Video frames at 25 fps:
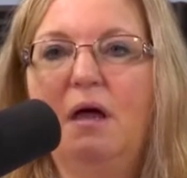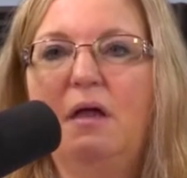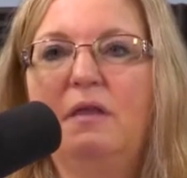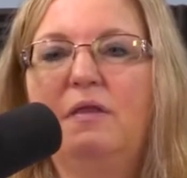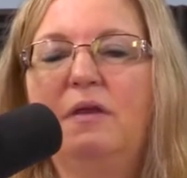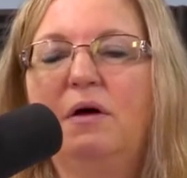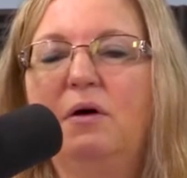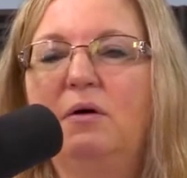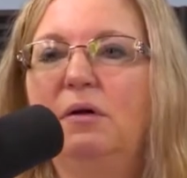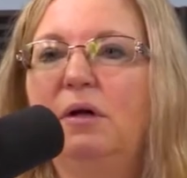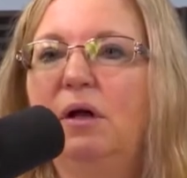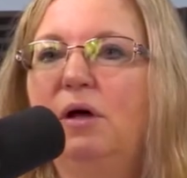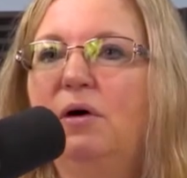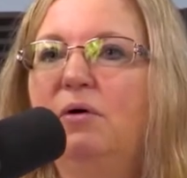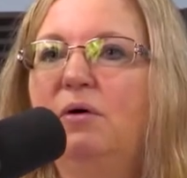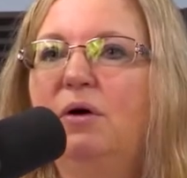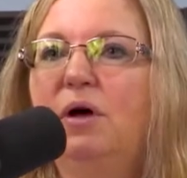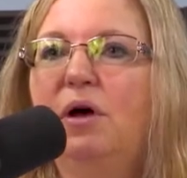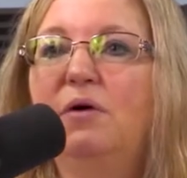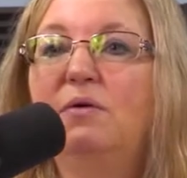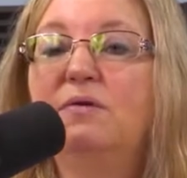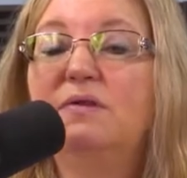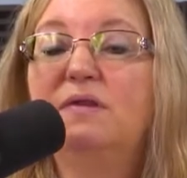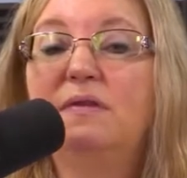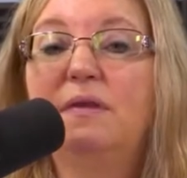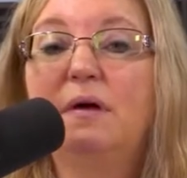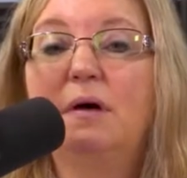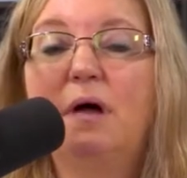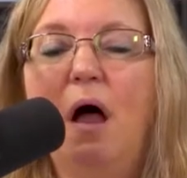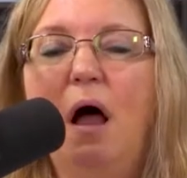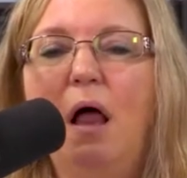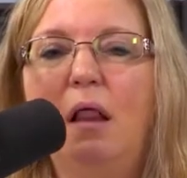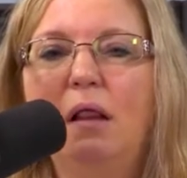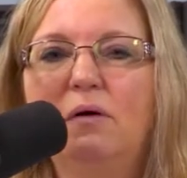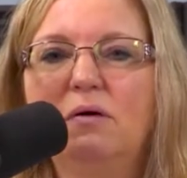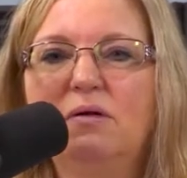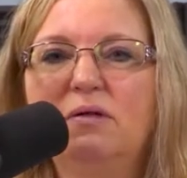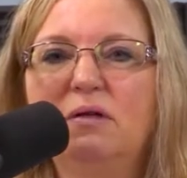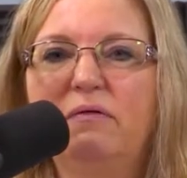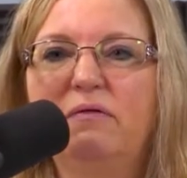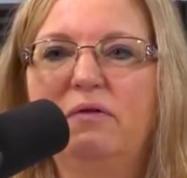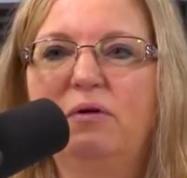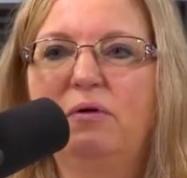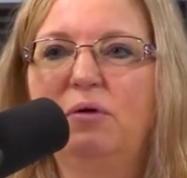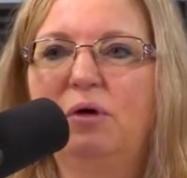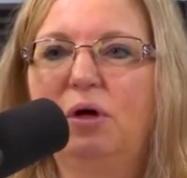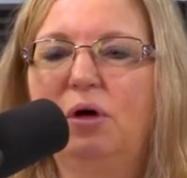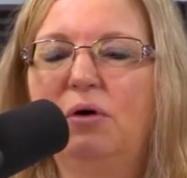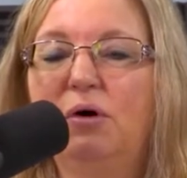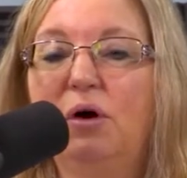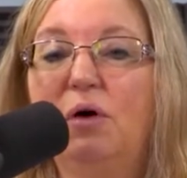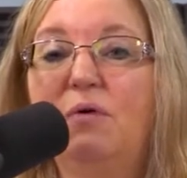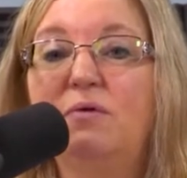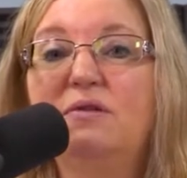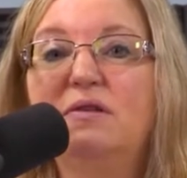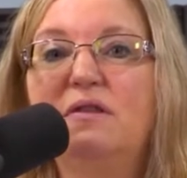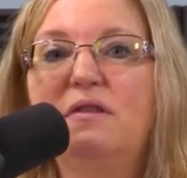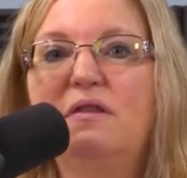their logos, the colors of their logos,